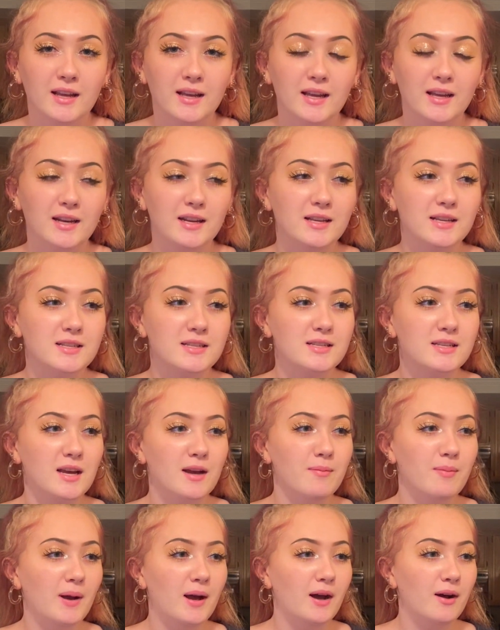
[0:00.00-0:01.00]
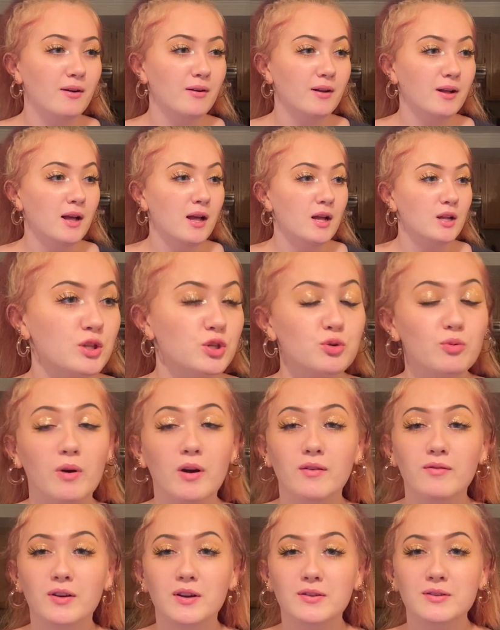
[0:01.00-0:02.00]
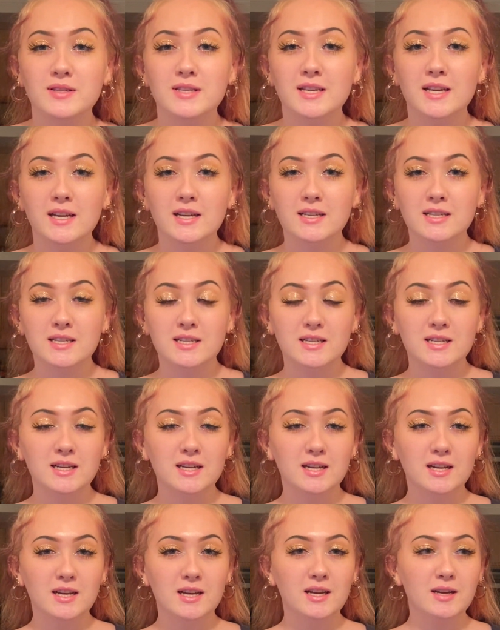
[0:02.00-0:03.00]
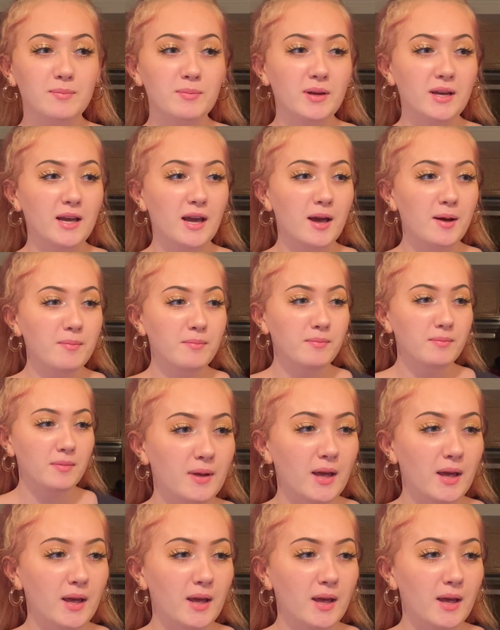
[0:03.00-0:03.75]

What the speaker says: It is about 12:06 p.m.